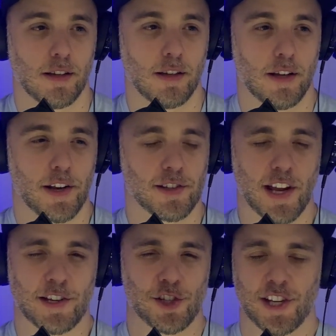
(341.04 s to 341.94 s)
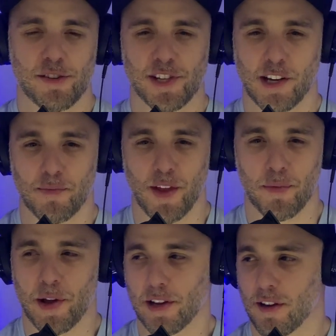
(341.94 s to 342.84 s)
And it just sounds like I'm
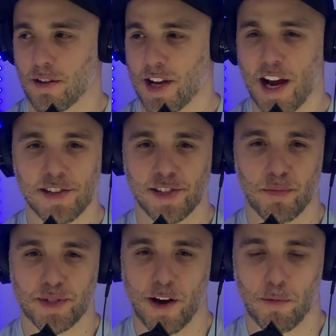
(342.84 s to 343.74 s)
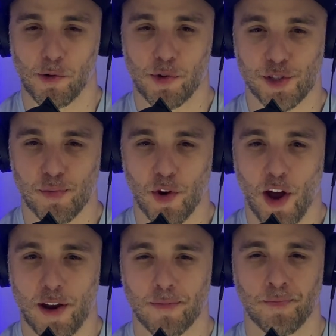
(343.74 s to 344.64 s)
like hiding something terrible, which I'm
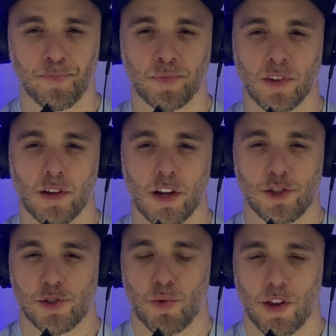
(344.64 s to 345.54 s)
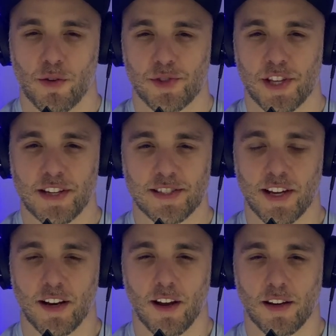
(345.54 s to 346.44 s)
not. It's just one of those things
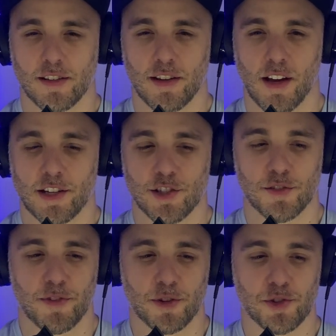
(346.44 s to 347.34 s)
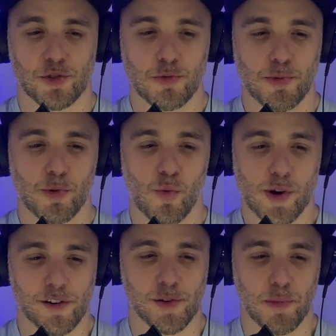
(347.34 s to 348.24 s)
that I just feel super
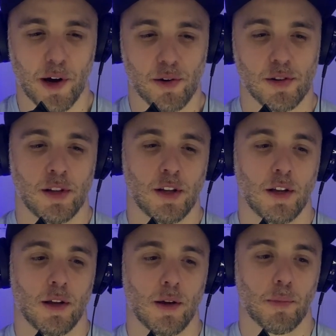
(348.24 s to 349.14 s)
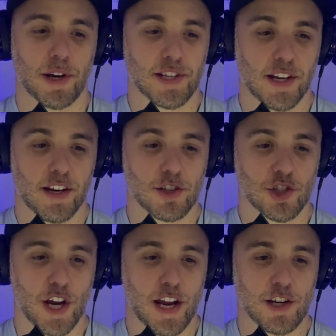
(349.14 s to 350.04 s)
weird about. But I did get a
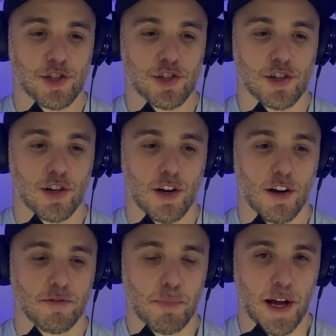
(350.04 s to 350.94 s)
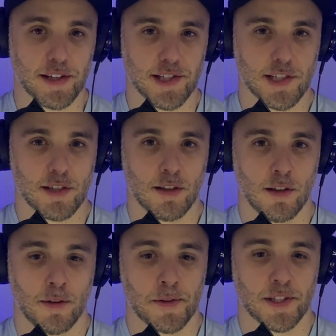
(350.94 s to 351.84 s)
change of meds
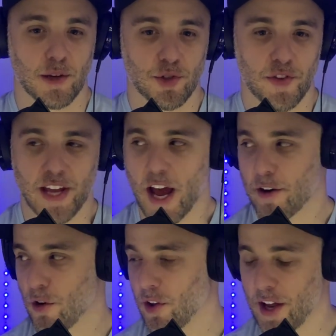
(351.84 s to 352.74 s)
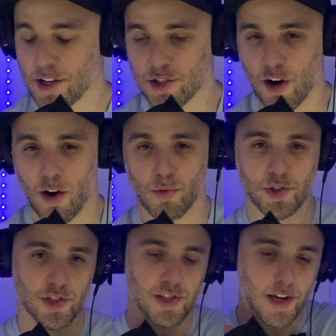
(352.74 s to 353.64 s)
because I was on the Adderall XR,
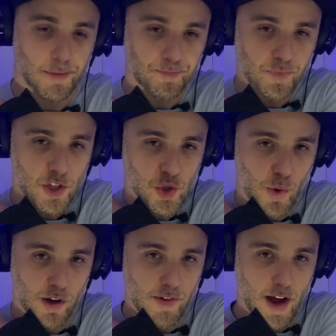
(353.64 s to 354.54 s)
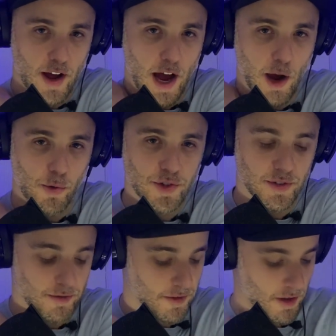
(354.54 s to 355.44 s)
which is like 12 hours of